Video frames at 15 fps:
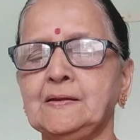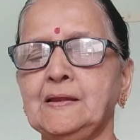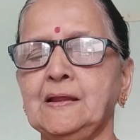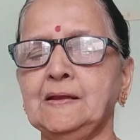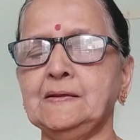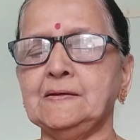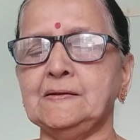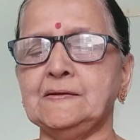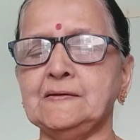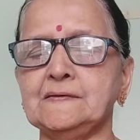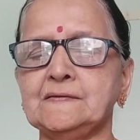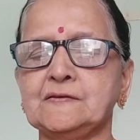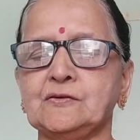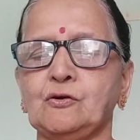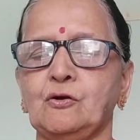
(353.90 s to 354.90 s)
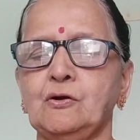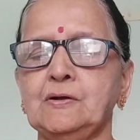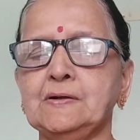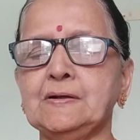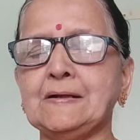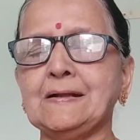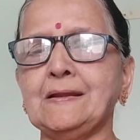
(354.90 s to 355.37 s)
then it is
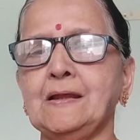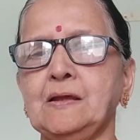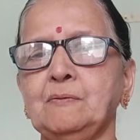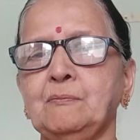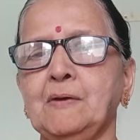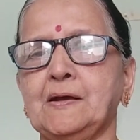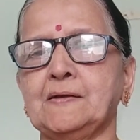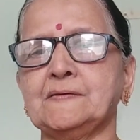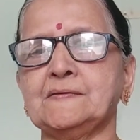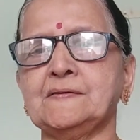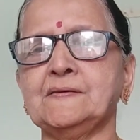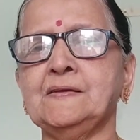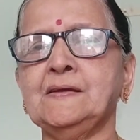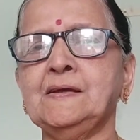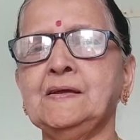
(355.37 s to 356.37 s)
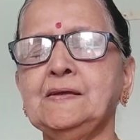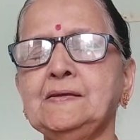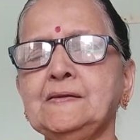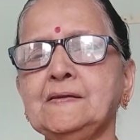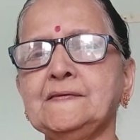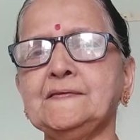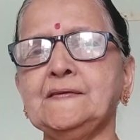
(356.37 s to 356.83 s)
called climax.
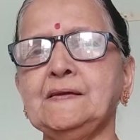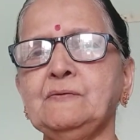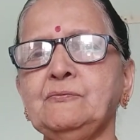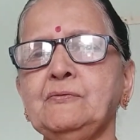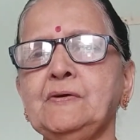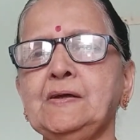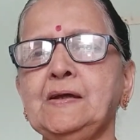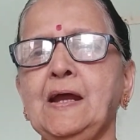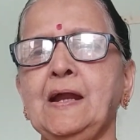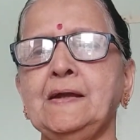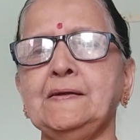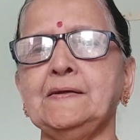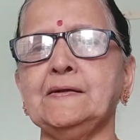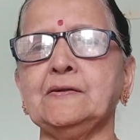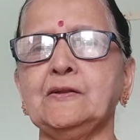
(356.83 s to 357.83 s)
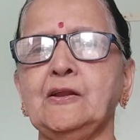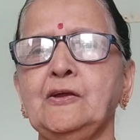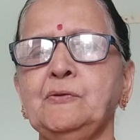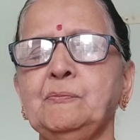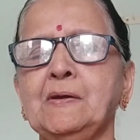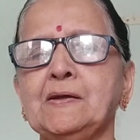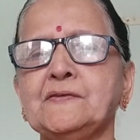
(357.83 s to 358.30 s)
In the same way,
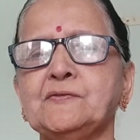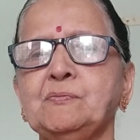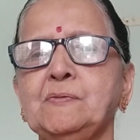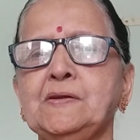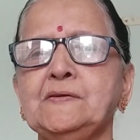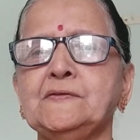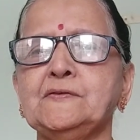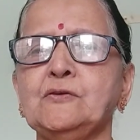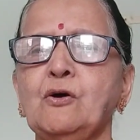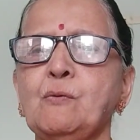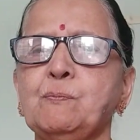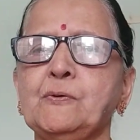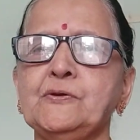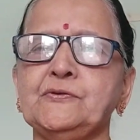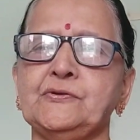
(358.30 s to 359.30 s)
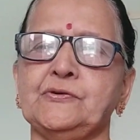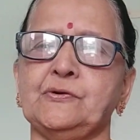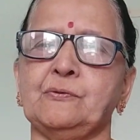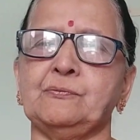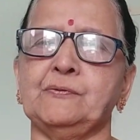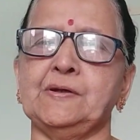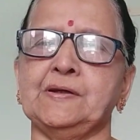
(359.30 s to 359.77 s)
anticlimax means opposite
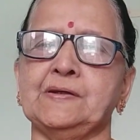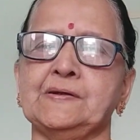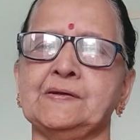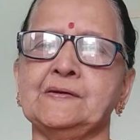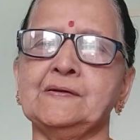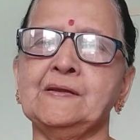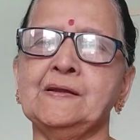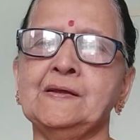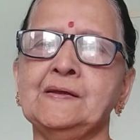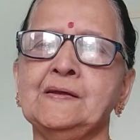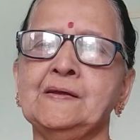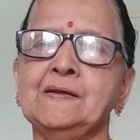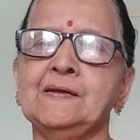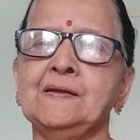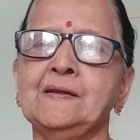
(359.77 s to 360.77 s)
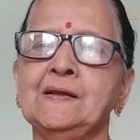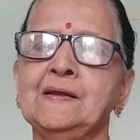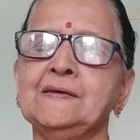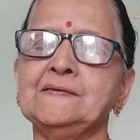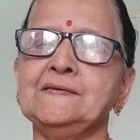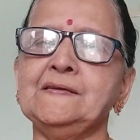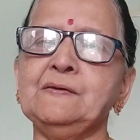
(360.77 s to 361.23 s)
of it.
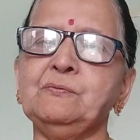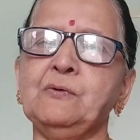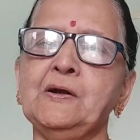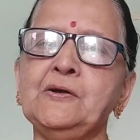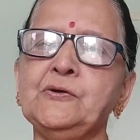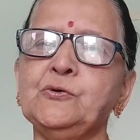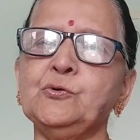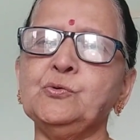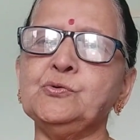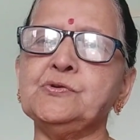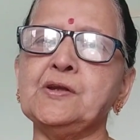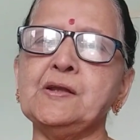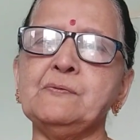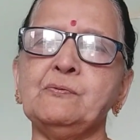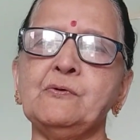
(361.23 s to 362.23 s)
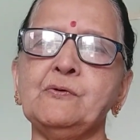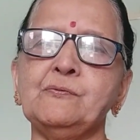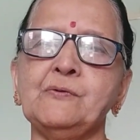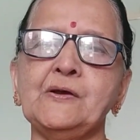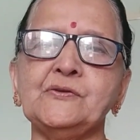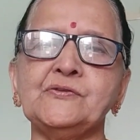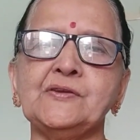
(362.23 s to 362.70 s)
See 1, 2, 3, 4,
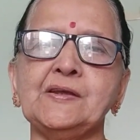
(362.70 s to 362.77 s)
5,